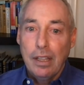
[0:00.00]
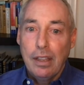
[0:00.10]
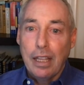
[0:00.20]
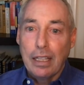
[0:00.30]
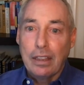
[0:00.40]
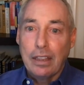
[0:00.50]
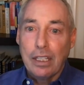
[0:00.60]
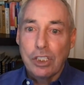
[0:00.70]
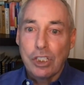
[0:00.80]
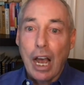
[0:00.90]
that
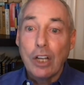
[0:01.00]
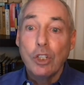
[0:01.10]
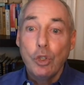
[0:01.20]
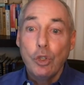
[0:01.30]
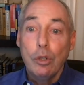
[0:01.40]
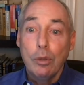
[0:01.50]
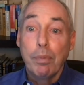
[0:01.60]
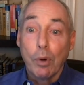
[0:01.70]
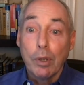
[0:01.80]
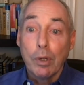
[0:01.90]
this undue
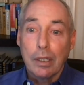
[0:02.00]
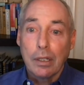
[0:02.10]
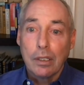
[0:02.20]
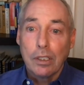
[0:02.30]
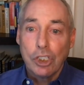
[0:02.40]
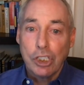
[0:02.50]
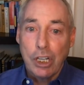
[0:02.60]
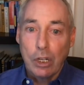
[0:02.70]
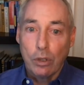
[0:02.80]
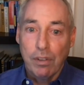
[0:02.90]
burden
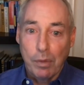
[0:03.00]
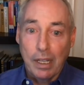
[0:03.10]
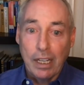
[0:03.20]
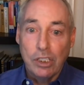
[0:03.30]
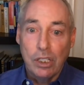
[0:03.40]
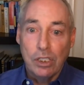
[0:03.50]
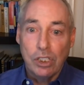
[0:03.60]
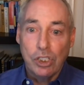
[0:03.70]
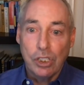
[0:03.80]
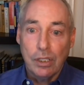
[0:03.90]
standard from the Casey
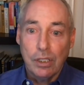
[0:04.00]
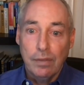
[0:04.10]
decision